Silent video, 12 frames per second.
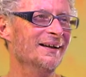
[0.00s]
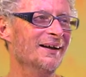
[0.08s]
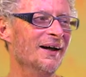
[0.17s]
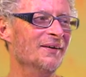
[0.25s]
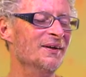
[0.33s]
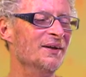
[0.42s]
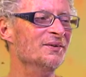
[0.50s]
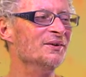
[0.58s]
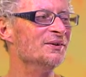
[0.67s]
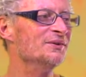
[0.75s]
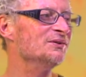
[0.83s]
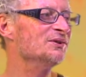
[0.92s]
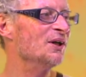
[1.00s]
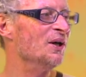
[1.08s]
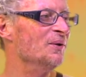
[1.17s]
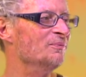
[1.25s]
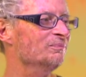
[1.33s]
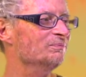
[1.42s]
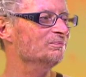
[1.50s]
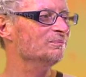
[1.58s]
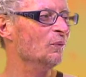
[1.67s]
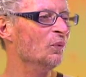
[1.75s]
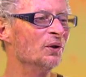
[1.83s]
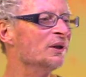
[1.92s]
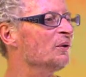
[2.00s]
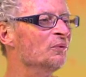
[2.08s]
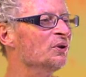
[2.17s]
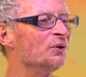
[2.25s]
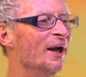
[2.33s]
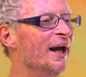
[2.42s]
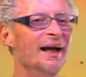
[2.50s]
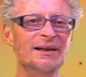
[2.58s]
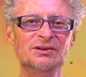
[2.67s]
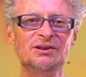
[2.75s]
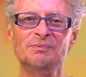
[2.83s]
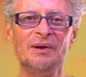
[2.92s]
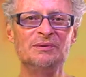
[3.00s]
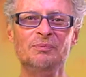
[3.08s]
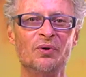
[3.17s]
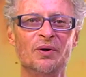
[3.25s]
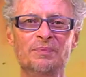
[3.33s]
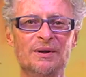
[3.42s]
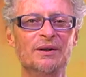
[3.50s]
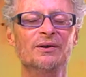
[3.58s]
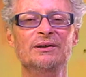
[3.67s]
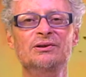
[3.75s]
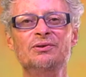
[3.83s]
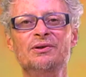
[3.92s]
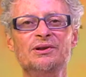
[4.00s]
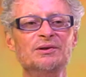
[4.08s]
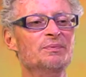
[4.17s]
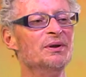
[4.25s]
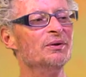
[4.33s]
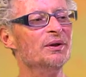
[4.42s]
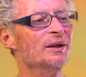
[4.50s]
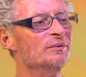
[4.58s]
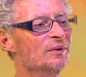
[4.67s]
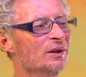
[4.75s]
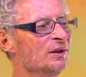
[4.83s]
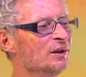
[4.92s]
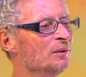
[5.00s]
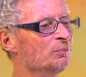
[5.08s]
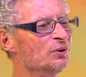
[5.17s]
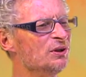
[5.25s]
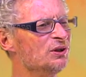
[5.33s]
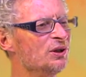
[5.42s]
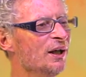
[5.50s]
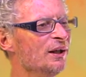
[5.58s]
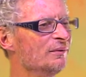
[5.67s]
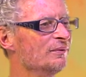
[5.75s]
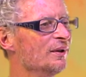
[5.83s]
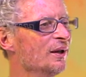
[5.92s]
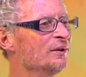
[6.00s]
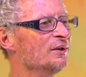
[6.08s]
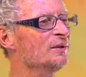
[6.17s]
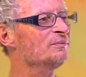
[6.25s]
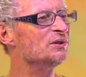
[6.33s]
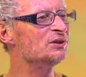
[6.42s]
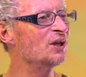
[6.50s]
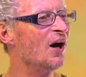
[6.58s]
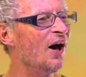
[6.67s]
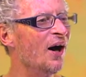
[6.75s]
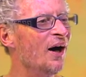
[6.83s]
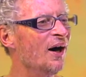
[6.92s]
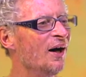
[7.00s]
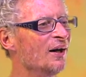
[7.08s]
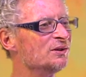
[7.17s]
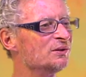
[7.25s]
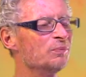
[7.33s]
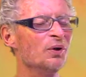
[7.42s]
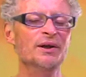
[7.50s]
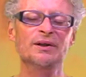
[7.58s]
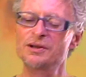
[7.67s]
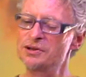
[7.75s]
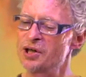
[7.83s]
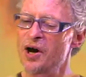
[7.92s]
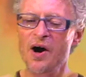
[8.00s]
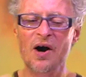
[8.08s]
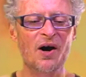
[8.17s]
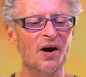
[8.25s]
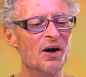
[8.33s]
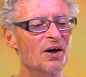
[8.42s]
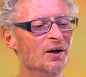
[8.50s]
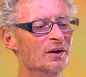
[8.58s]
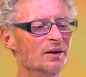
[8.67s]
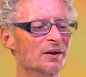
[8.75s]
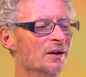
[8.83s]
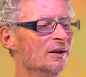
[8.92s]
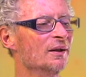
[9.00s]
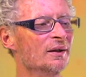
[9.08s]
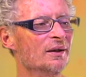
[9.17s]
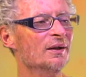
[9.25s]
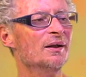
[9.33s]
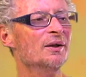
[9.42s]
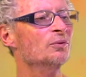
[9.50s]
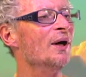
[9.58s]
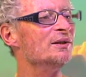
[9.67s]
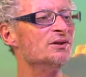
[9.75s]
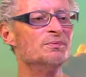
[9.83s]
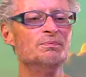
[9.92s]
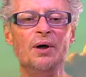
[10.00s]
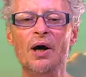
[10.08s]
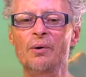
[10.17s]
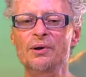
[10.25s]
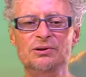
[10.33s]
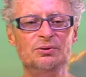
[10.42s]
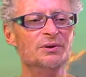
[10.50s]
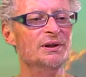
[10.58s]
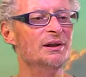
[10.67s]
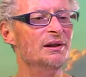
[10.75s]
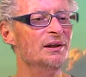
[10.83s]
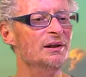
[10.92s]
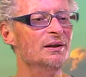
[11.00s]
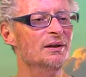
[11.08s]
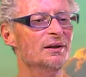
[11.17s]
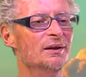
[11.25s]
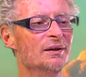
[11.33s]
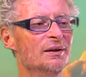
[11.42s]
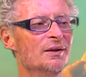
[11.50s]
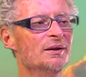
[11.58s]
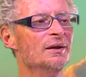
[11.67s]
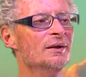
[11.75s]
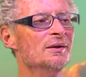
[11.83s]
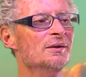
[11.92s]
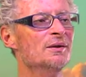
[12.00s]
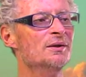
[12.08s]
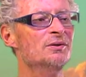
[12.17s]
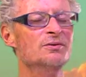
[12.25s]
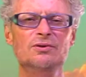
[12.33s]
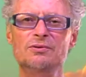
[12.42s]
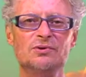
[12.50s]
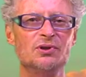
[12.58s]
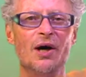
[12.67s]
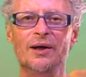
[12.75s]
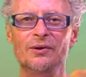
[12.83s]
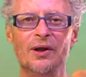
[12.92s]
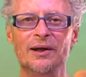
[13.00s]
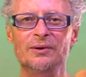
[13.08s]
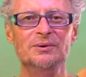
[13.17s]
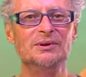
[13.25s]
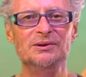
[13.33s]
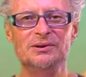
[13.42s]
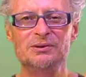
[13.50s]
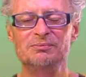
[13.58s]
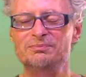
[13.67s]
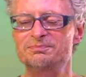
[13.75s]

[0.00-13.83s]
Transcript: And then there's um, working with your hands is much more appealing during this period. You know, you can appreciate a good massage, playing guitar, writing some poetry, doing some sign language.